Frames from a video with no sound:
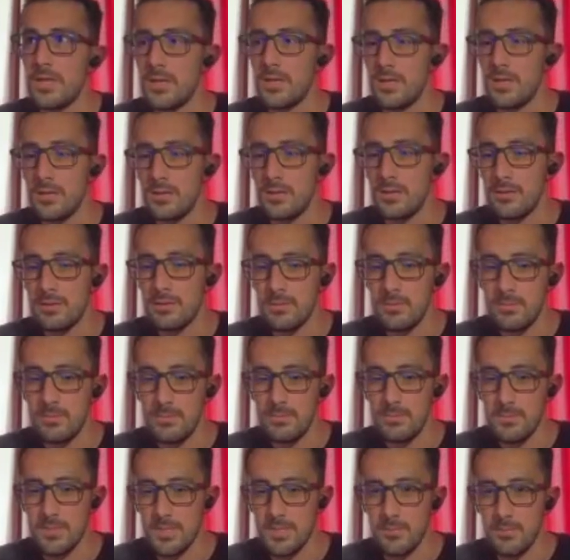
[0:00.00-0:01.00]

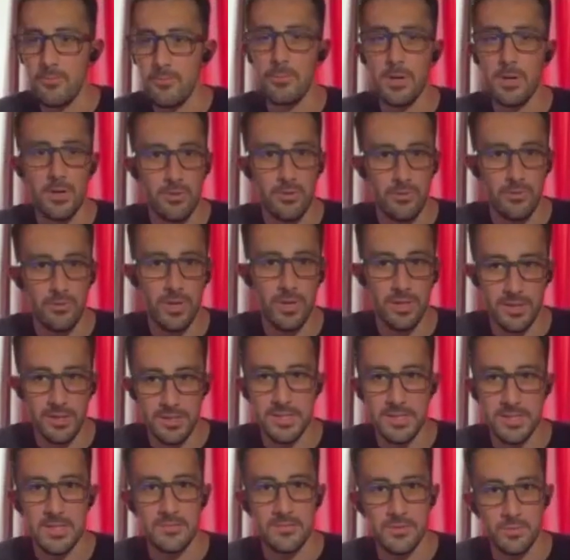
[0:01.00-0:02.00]
some of our
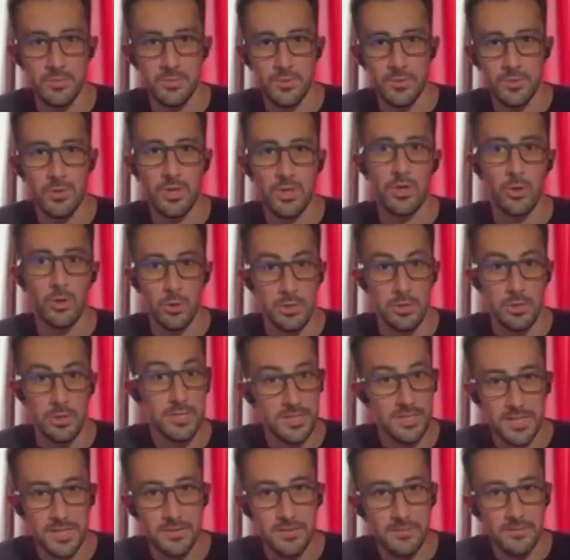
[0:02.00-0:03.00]
relatives would record
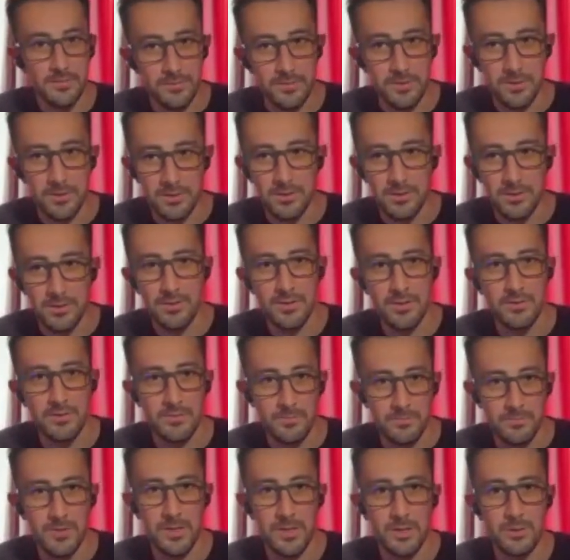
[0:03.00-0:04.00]
stuff on
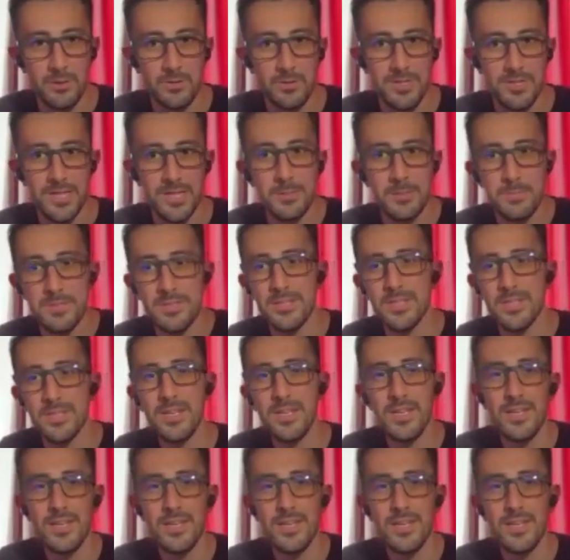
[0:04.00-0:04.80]
their videotapes,